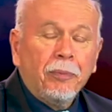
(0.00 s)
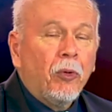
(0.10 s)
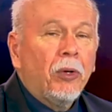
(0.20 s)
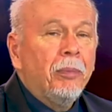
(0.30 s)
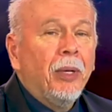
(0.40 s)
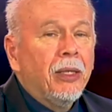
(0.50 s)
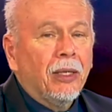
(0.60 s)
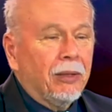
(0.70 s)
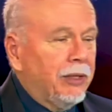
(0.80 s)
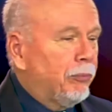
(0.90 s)
more
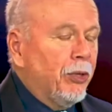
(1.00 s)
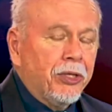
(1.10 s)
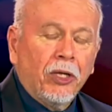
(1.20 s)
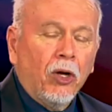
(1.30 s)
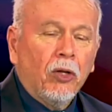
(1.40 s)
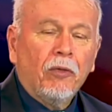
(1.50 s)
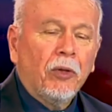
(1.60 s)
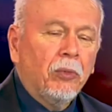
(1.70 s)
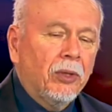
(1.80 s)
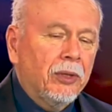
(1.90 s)
abundantly. I preached it all over
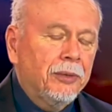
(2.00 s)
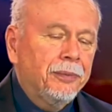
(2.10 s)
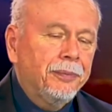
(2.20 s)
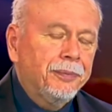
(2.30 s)
the world.